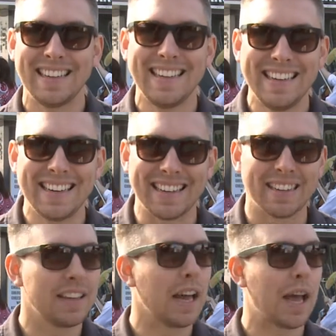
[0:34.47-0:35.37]
eating
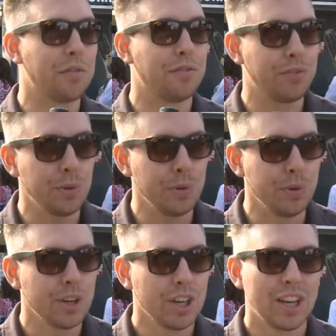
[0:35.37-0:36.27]
and
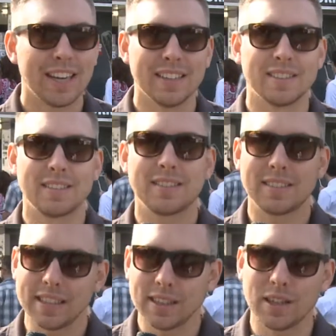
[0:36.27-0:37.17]
food is
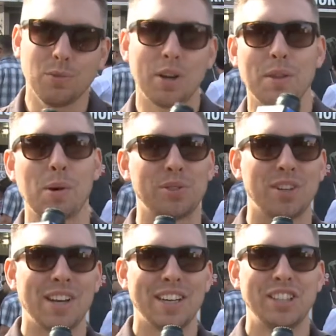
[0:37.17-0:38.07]
still one of the most